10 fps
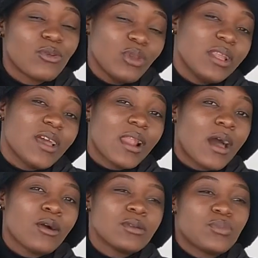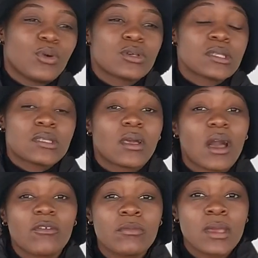really allowed, because it's the
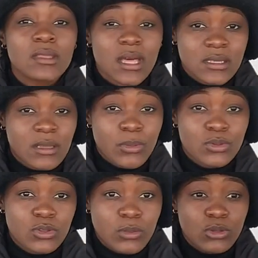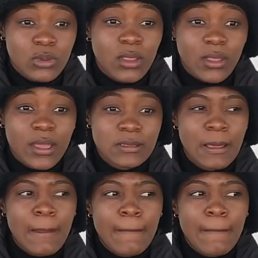government that's supposed to be doing that,